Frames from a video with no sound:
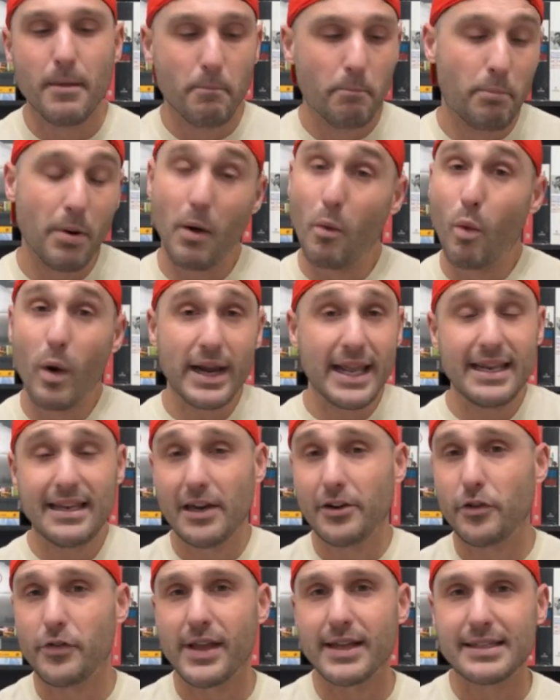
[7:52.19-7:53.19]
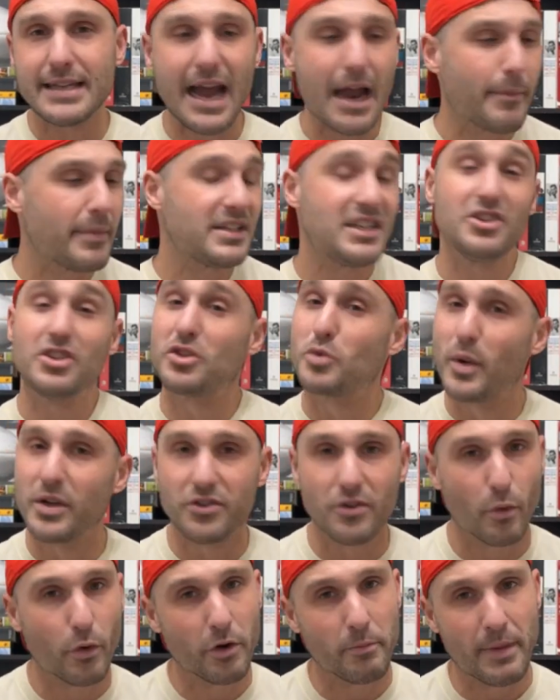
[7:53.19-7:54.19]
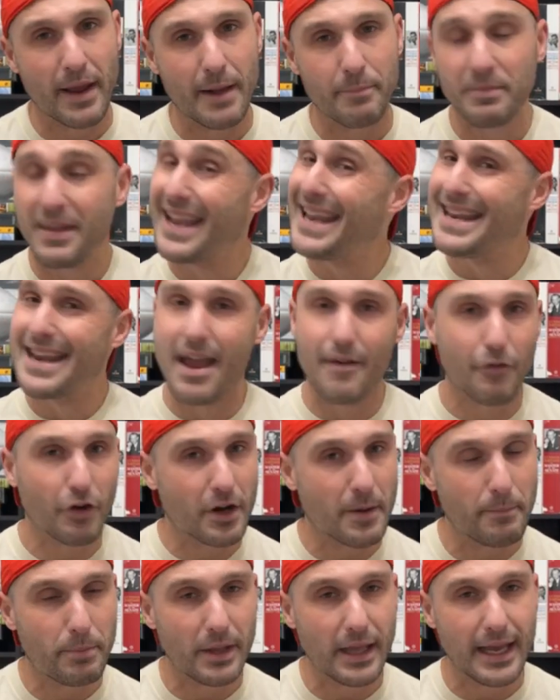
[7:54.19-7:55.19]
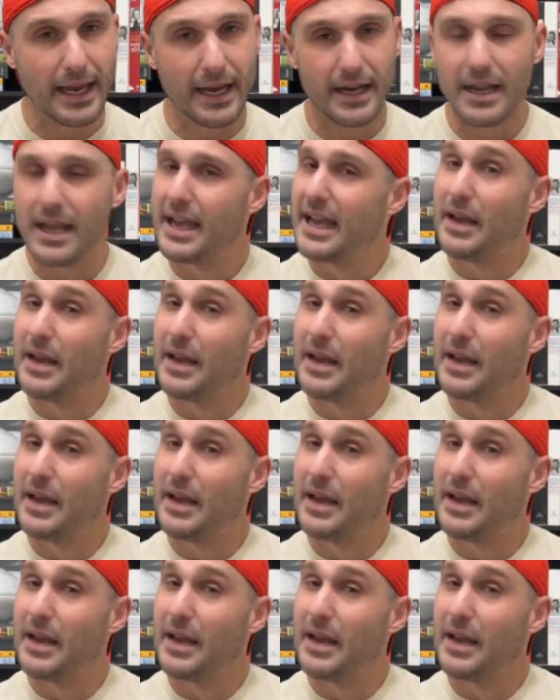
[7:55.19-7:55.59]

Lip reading: But what he did during that time is he just went to work, man. He never complained.